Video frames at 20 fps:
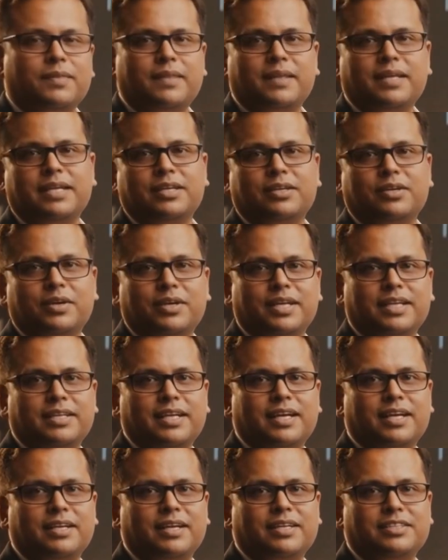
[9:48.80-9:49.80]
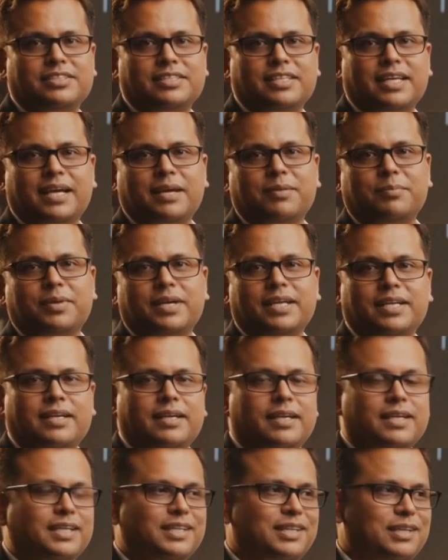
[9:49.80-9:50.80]
Incorrect headers can break
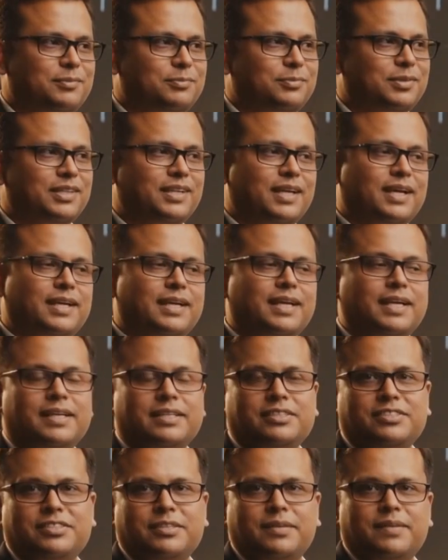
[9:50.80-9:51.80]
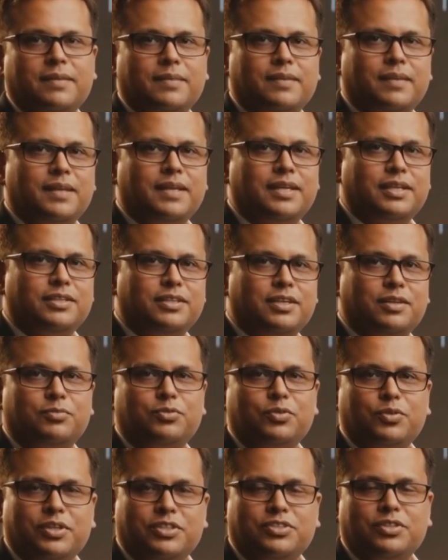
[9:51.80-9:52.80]
APIs.
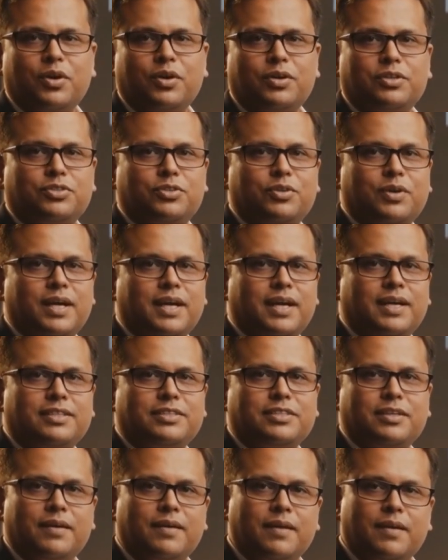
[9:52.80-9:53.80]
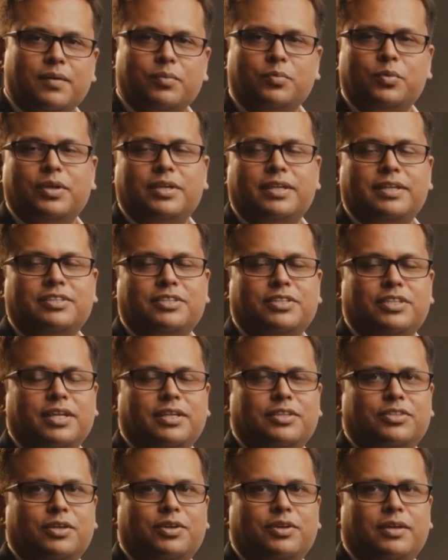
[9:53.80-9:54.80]
Interviewers also ask what is
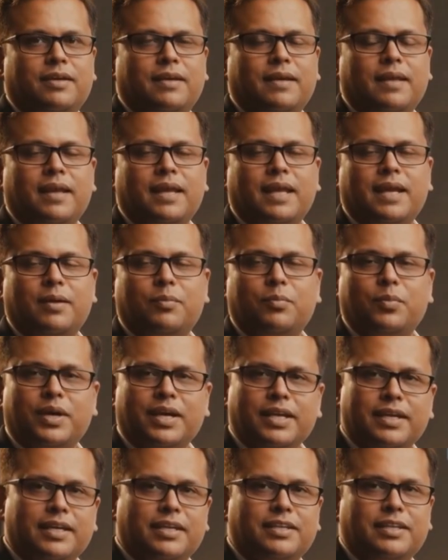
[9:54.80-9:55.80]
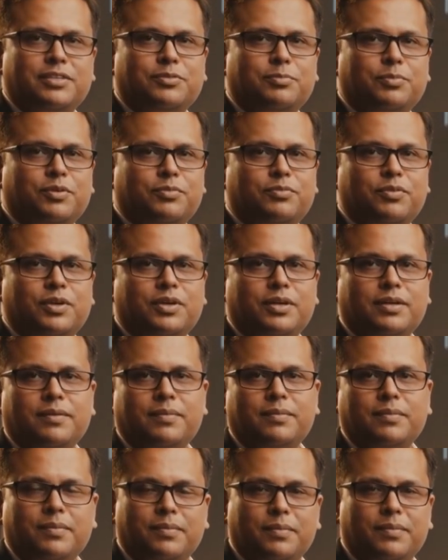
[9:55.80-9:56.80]
JSON and why it is preferred.
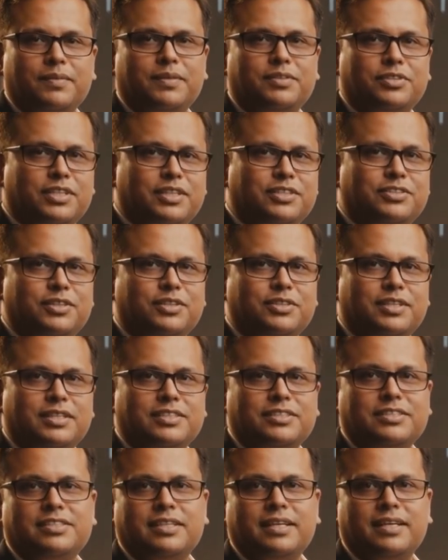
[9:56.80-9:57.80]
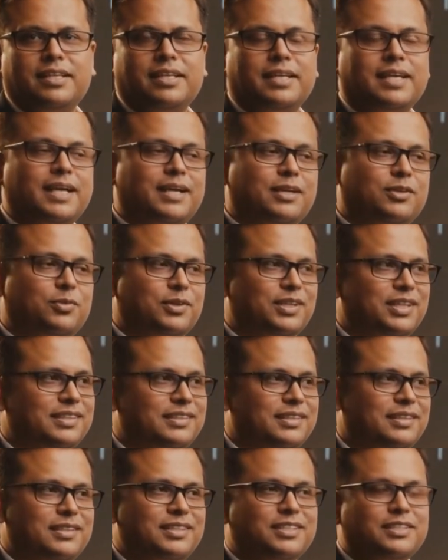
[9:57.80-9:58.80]
JSON is
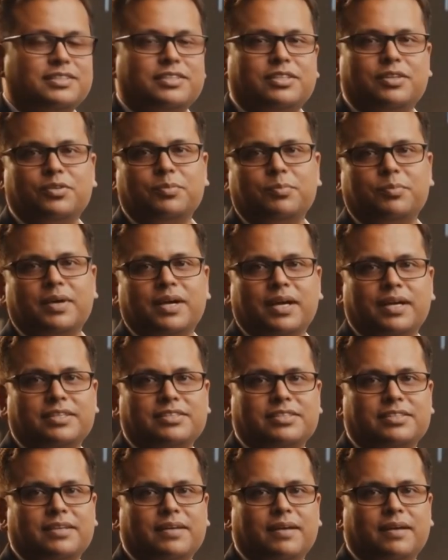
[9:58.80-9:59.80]
lightweight, easy to parse,